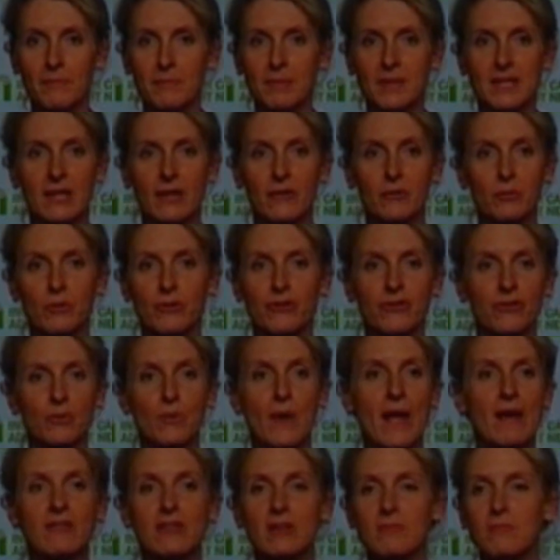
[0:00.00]
because we're
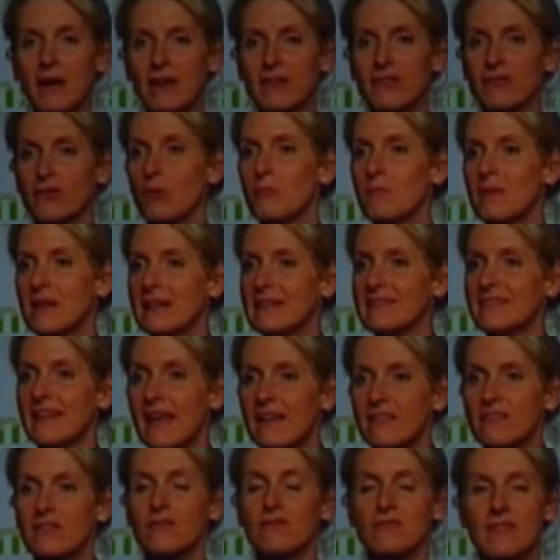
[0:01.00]
surrounded by so many
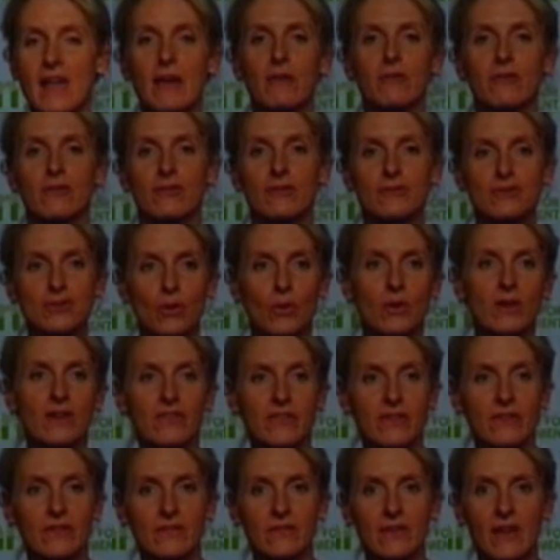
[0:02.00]
tens of thousands of
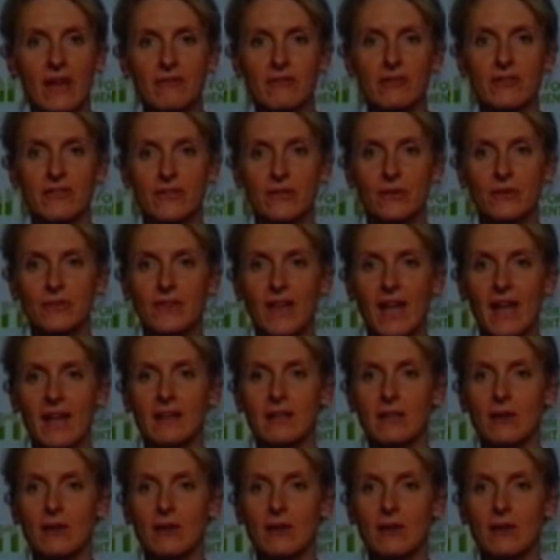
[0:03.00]
choices every single day.